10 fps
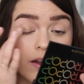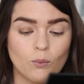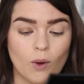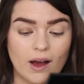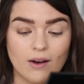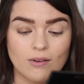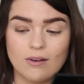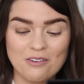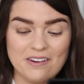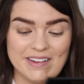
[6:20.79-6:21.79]
Wow,
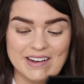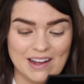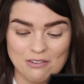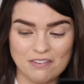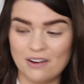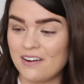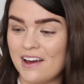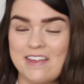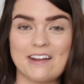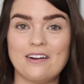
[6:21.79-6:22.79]
I've honestly never felt an
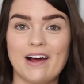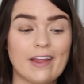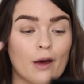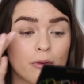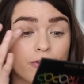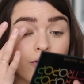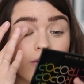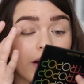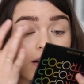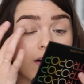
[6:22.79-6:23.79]
eyeshadow like that
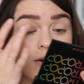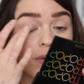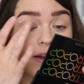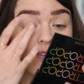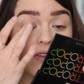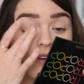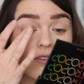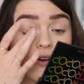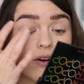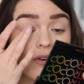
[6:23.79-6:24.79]
before. I can't believe that it's
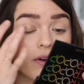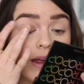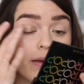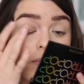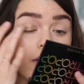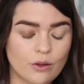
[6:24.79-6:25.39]
not a cream.